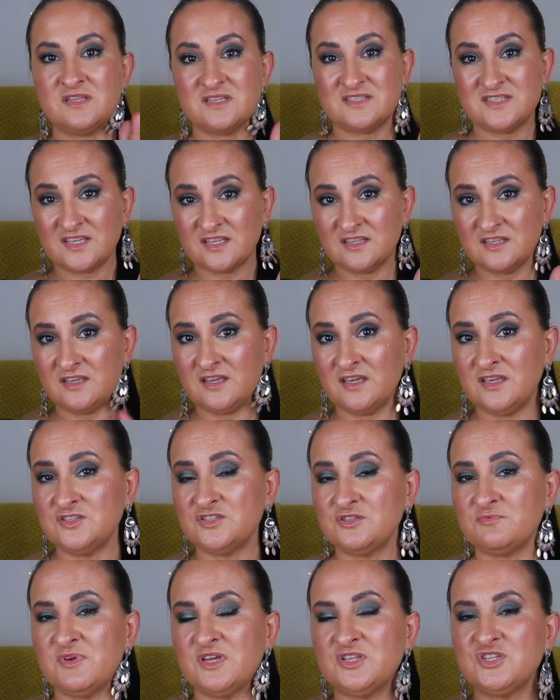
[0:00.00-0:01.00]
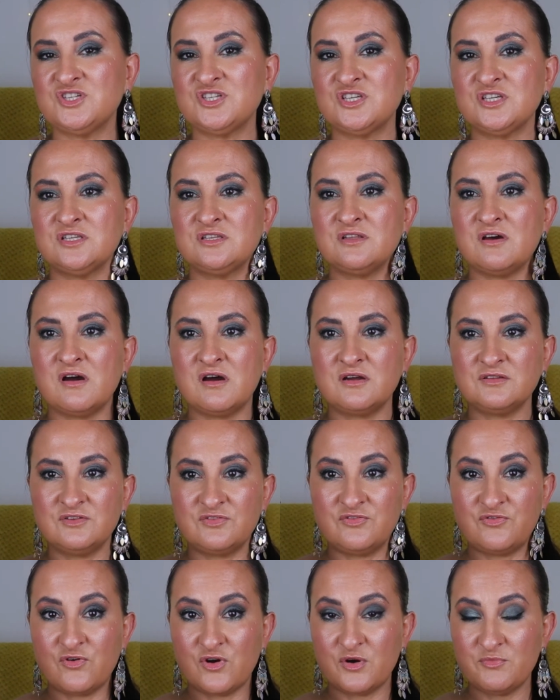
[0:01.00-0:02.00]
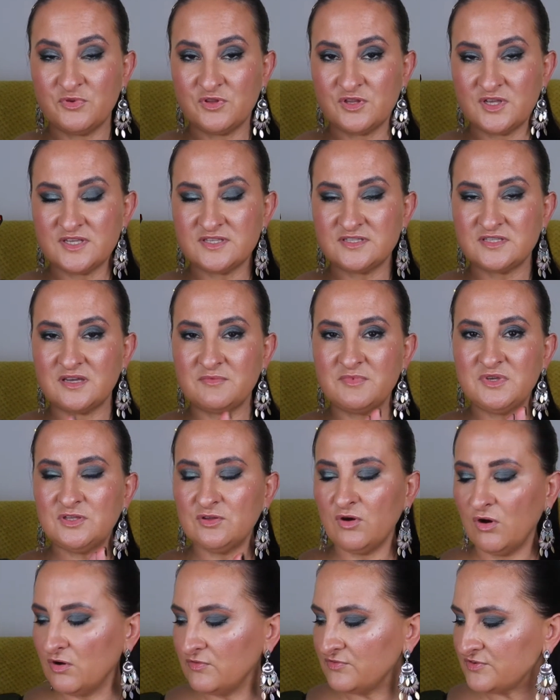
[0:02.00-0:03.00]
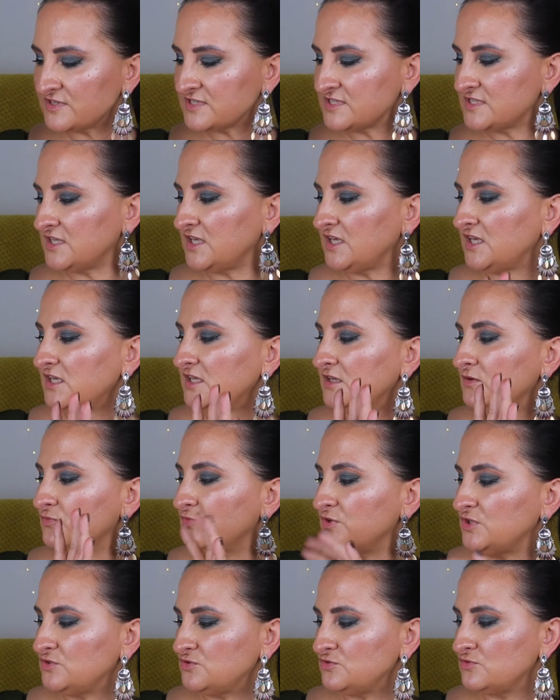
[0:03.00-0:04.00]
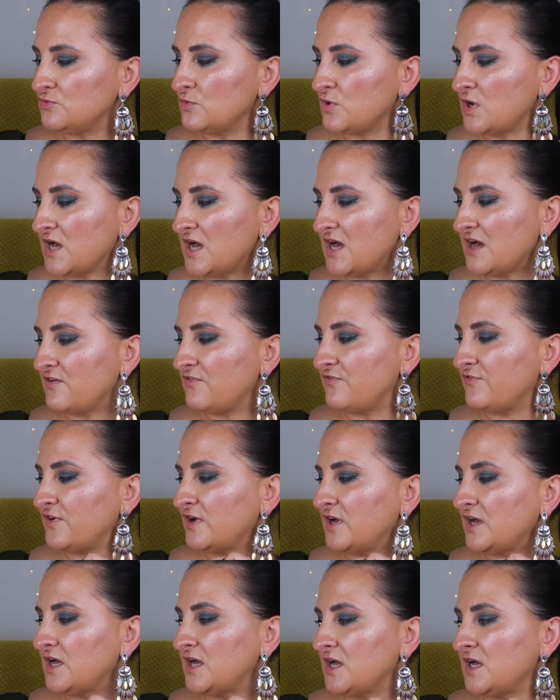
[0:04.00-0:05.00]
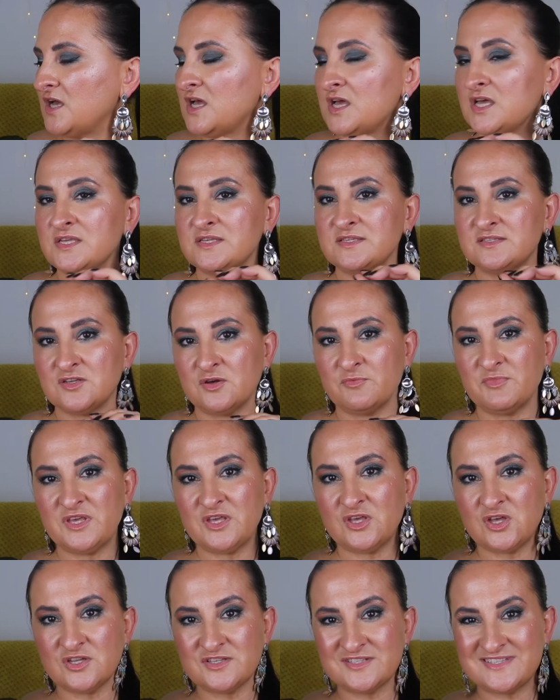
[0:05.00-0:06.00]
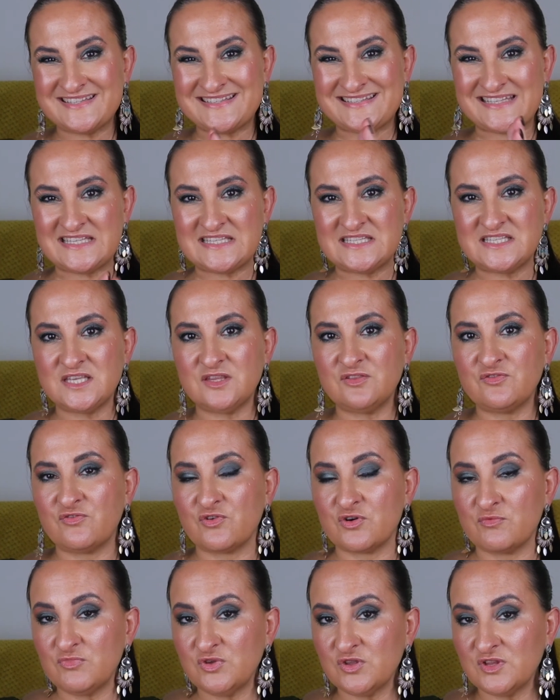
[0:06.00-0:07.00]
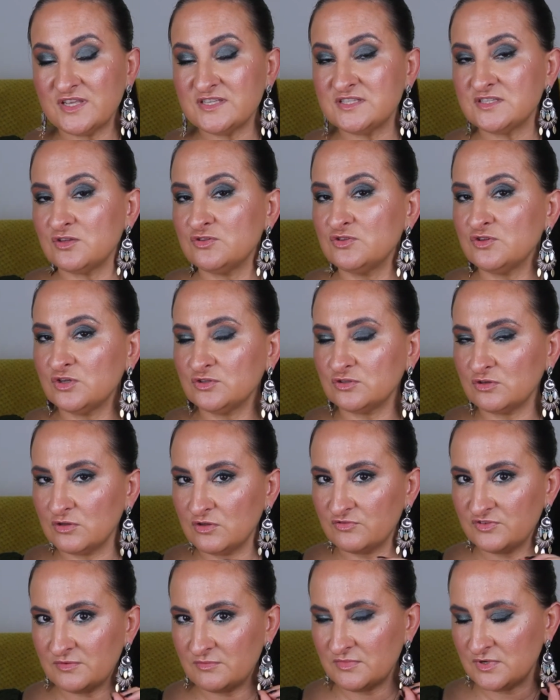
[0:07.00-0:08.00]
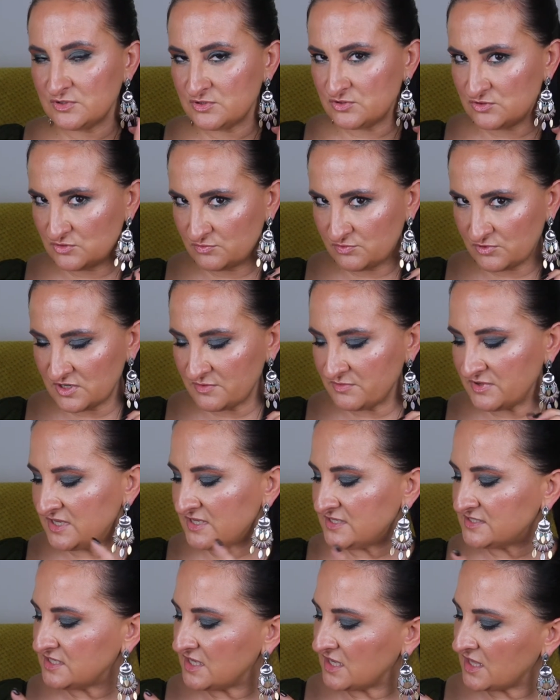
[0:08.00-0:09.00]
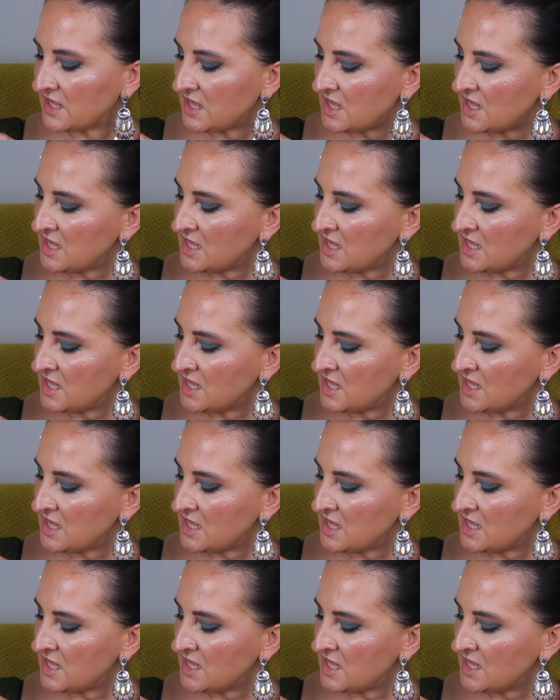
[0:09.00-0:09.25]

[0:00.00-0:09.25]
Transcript: The second thing I need to mention are the formulas. I mean, obviously we do have some inconsistency in formulas. Not all of them are super amazing.